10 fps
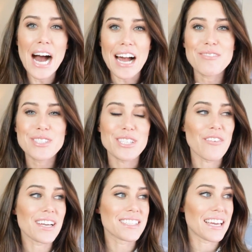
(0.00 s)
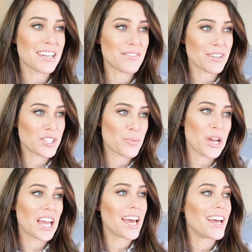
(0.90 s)
I'm so excited for
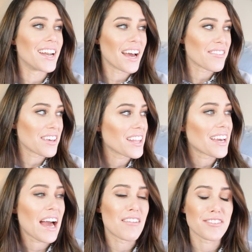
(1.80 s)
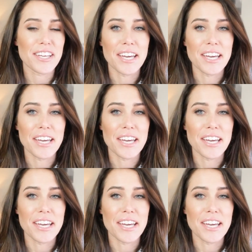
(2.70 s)
spring and I feel like every